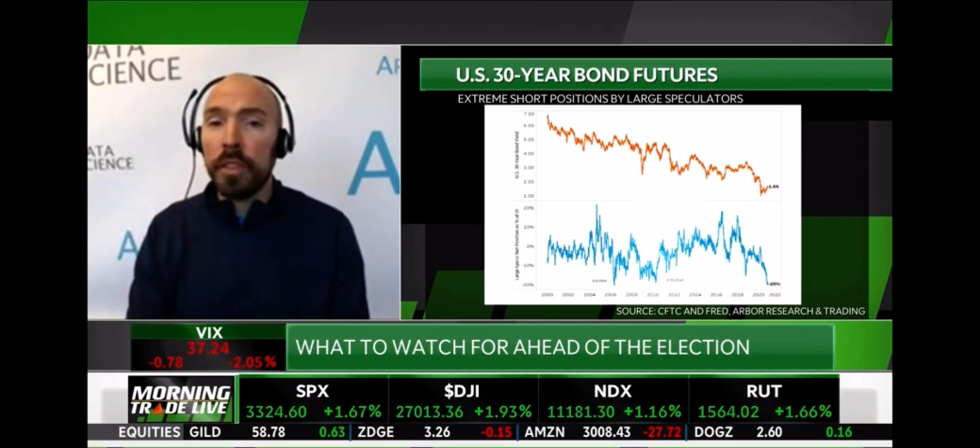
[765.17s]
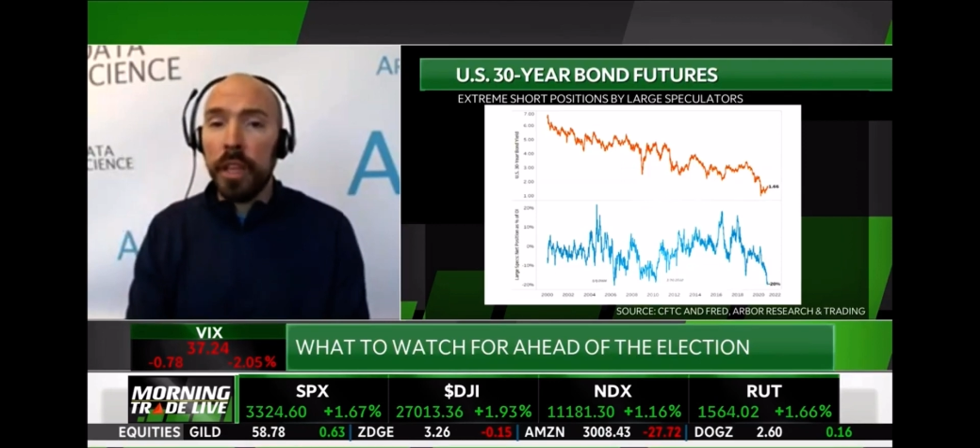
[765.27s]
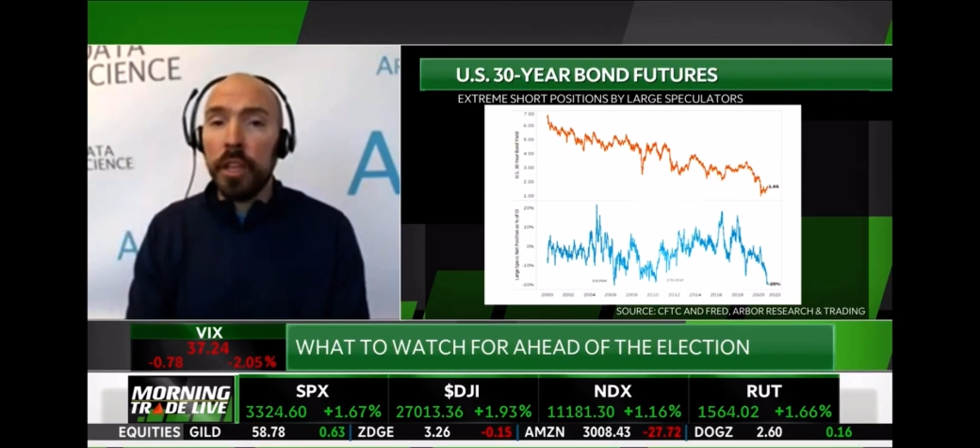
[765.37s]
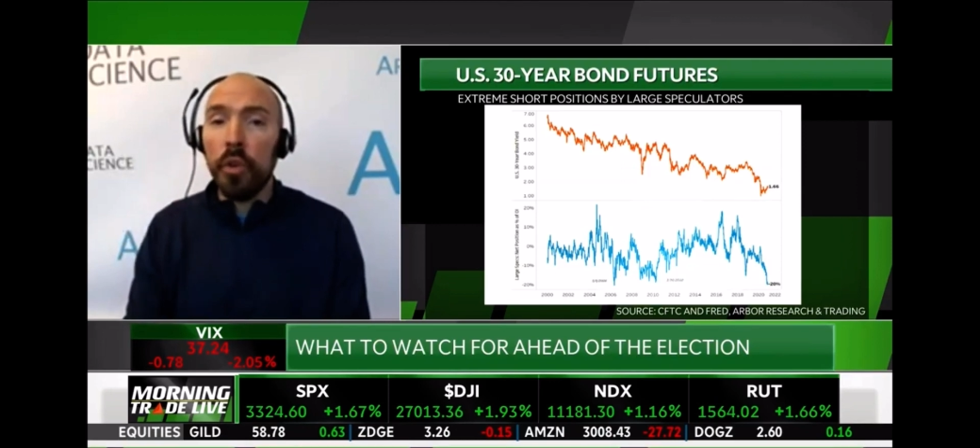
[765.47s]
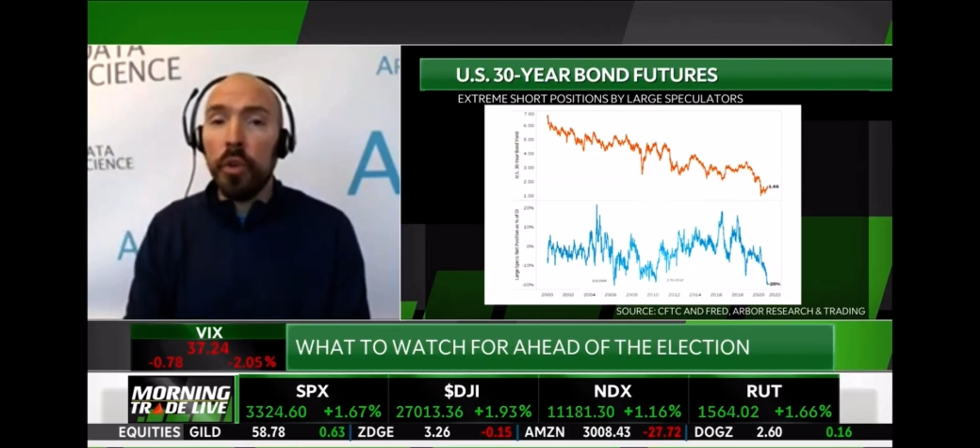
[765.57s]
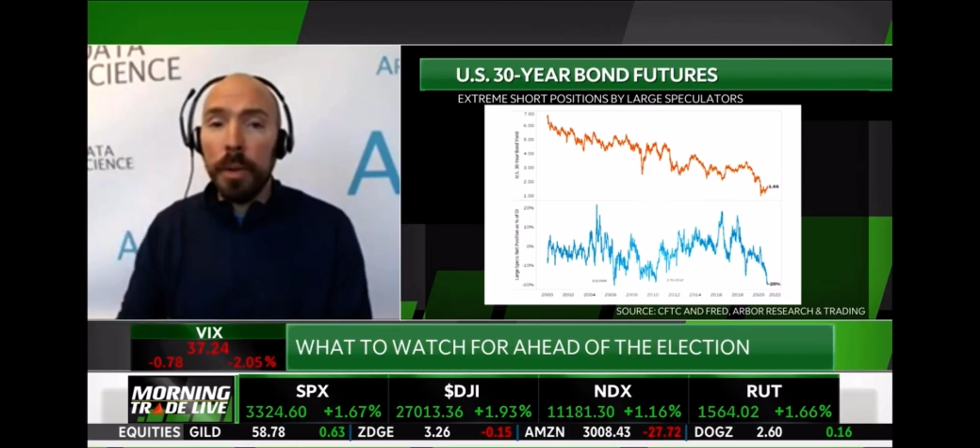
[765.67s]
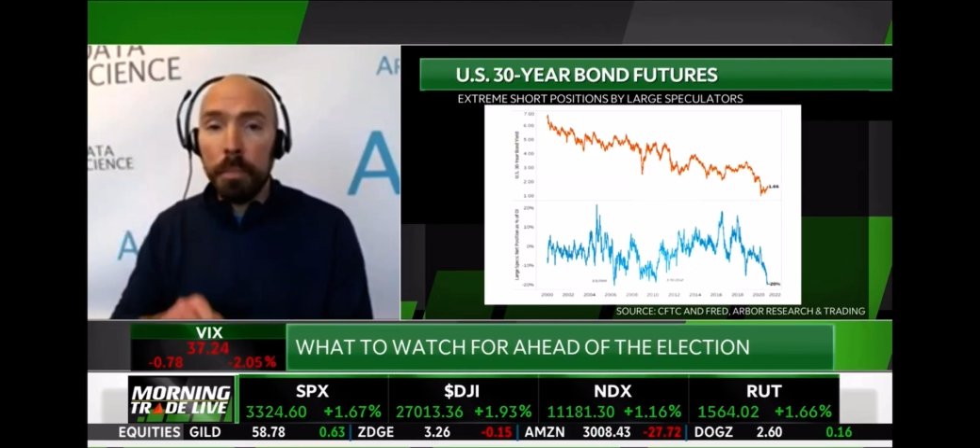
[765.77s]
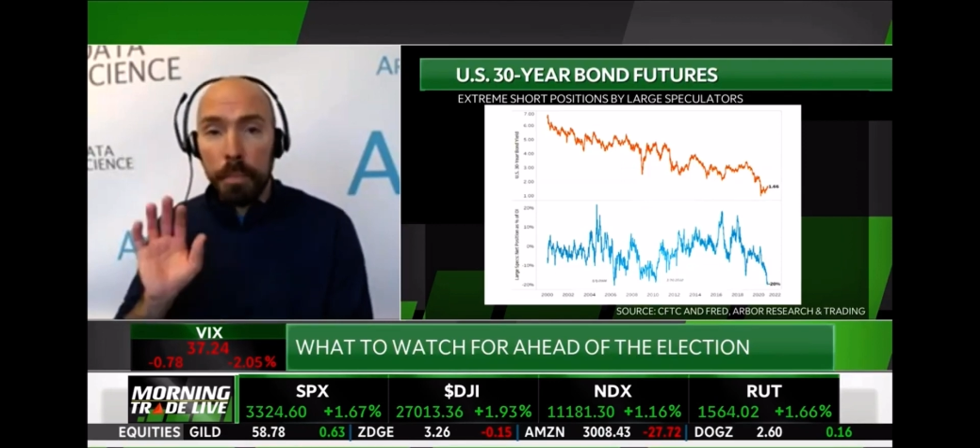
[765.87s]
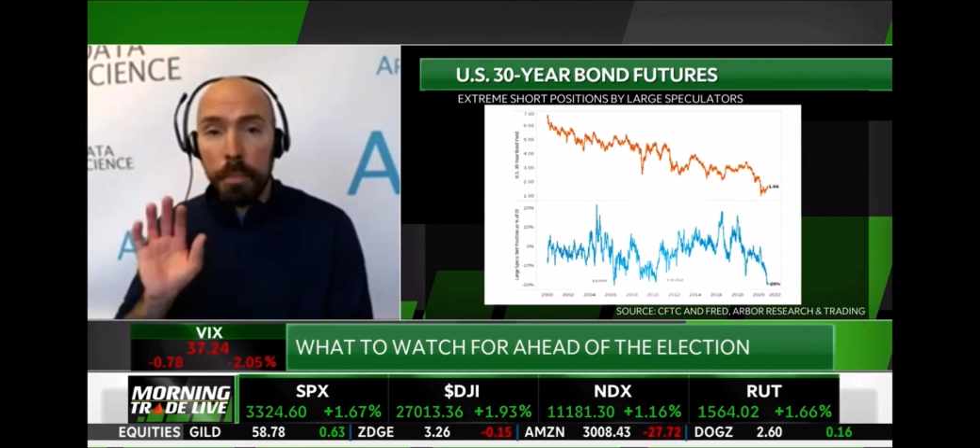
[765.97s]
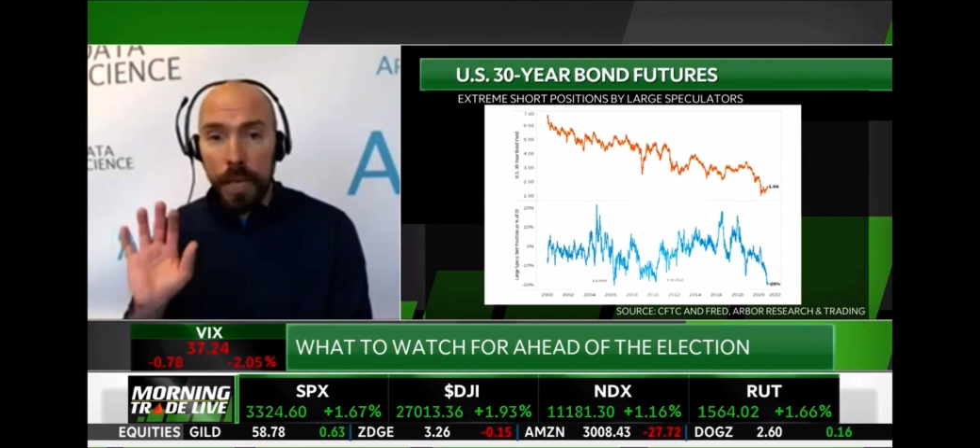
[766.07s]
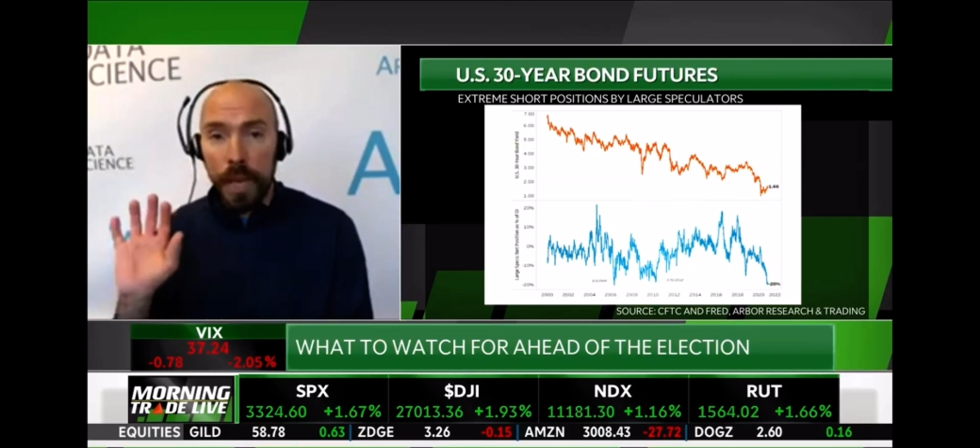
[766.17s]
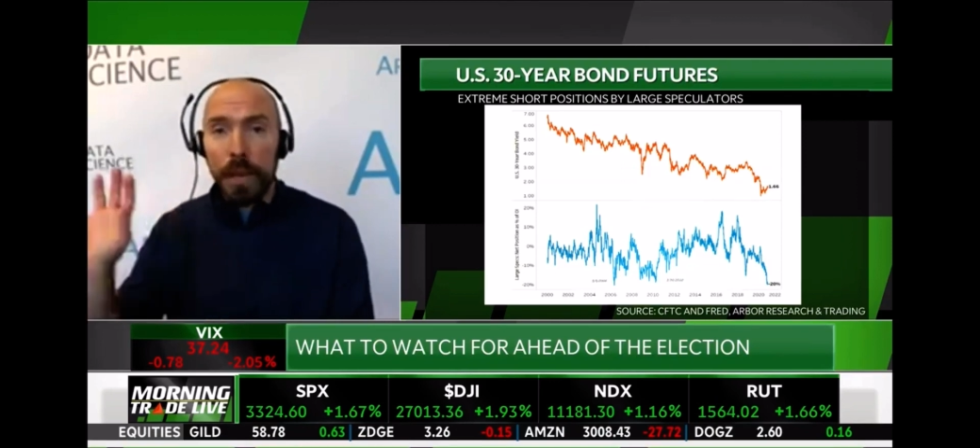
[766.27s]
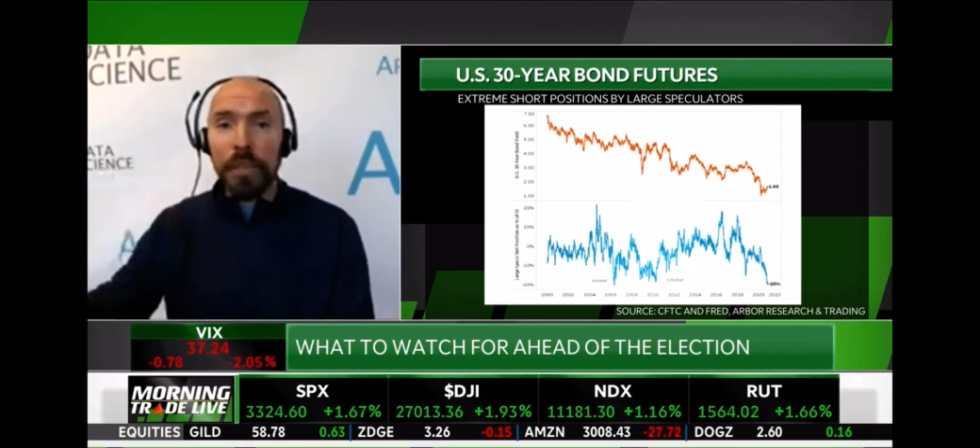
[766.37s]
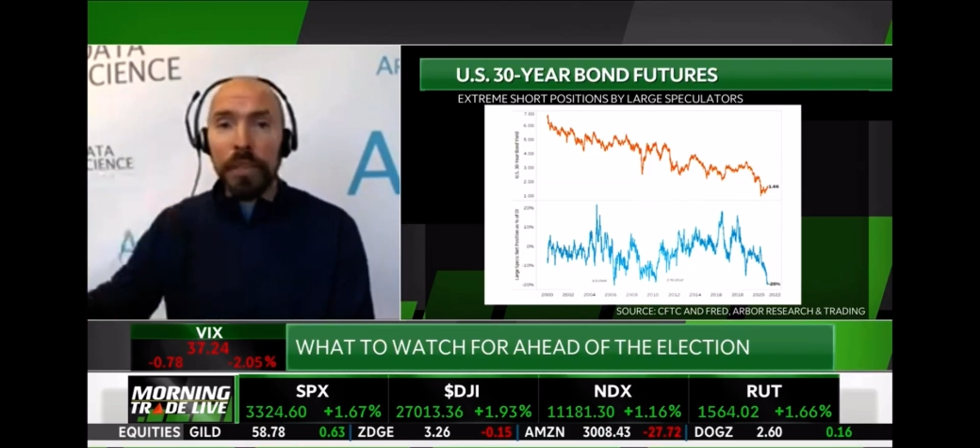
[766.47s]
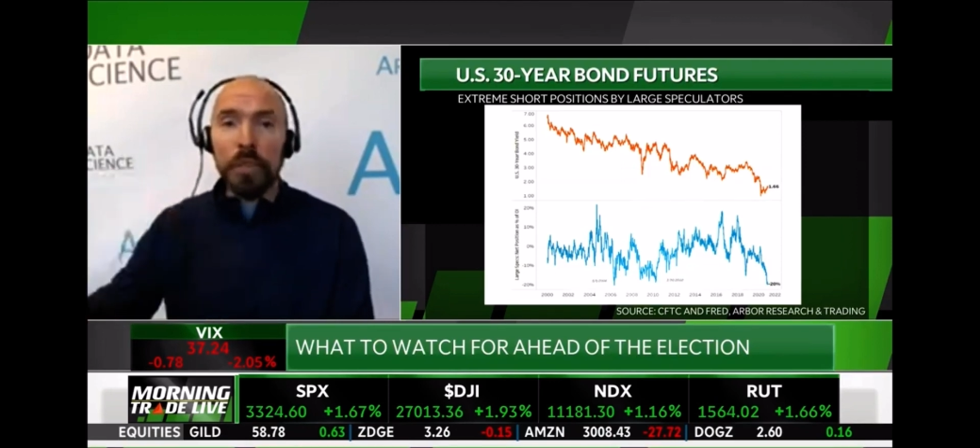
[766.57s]
I think, going
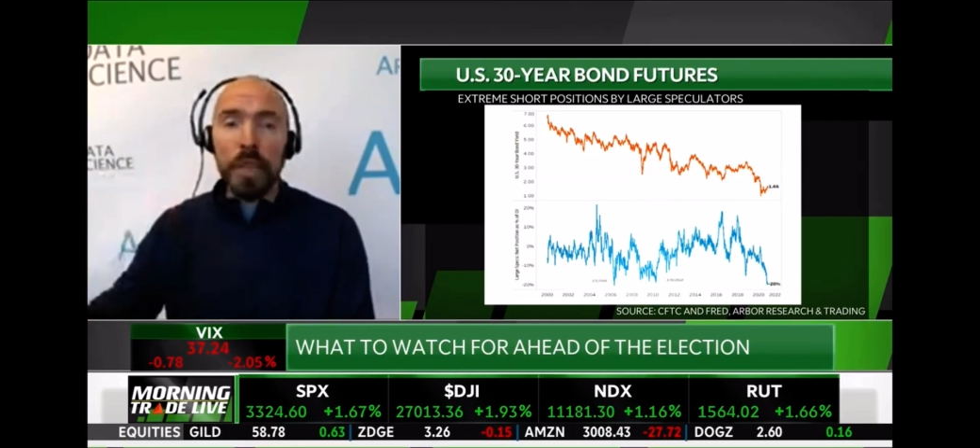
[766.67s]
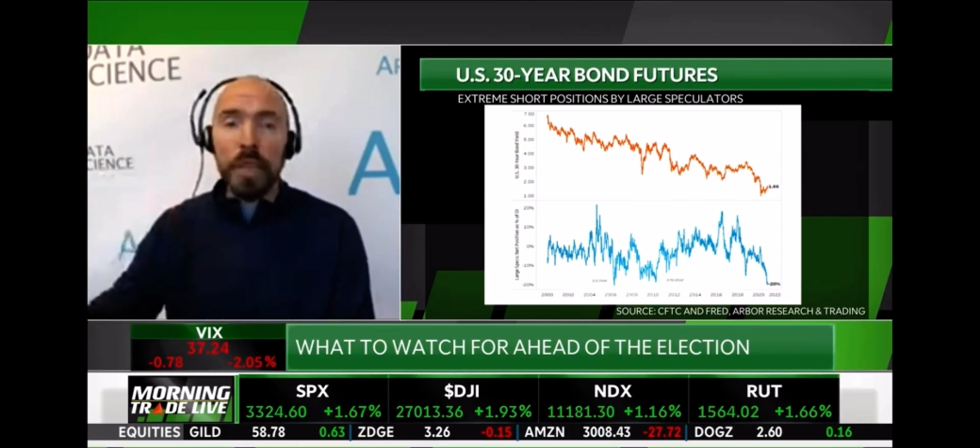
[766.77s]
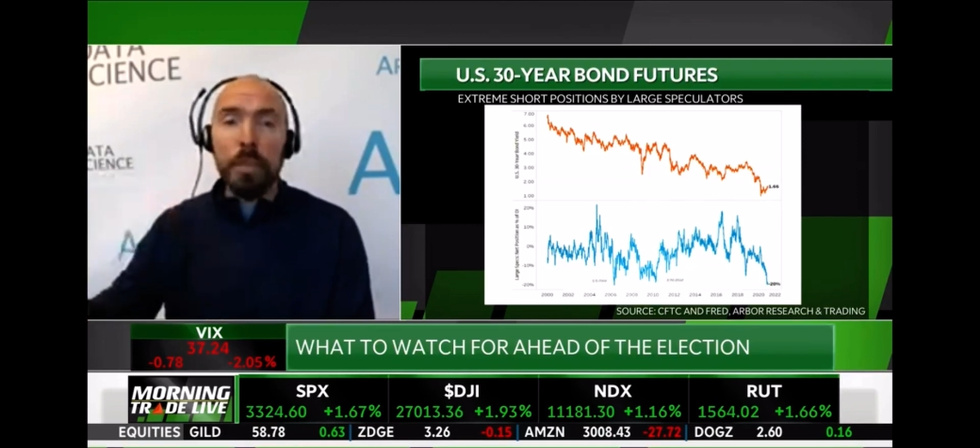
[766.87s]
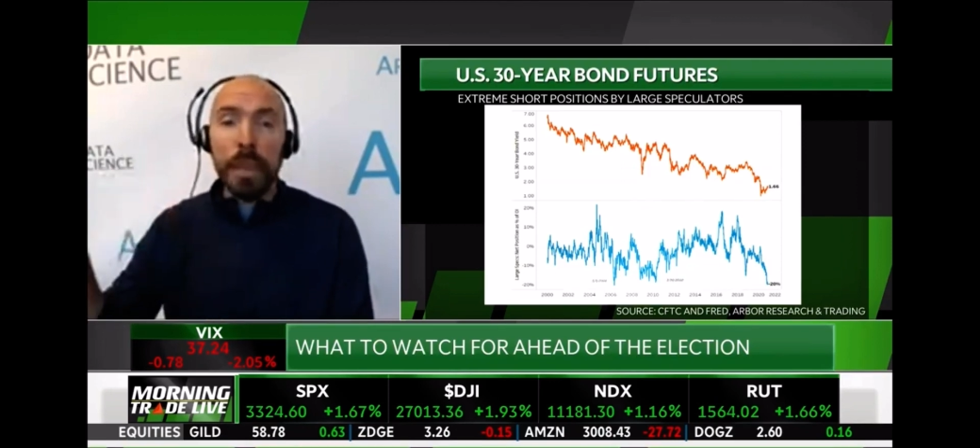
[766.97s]
beyond this week,